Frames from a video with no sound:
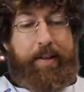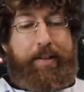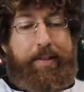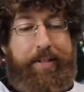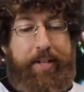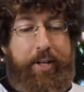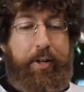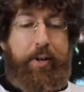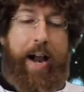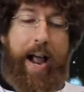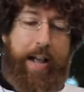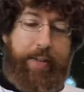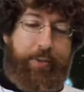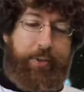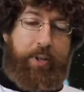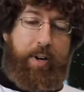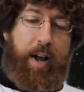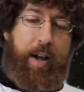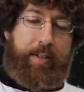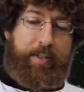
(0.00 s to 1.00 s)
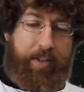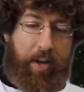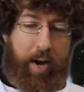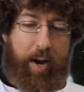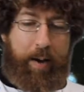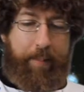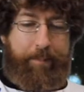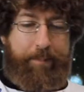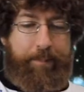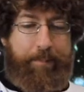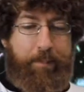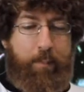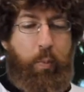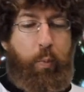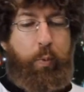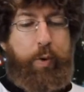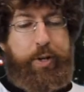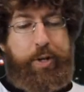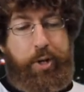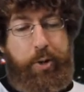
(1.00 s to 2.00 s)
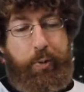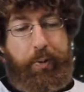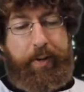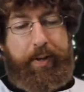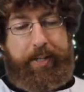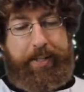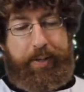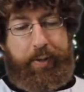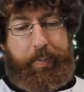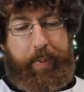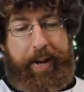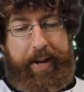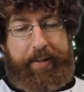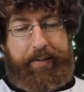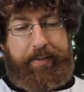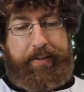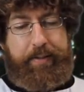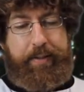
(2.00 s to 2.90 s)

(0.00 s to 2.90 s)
Dear Astronaut Tom, when you were in space,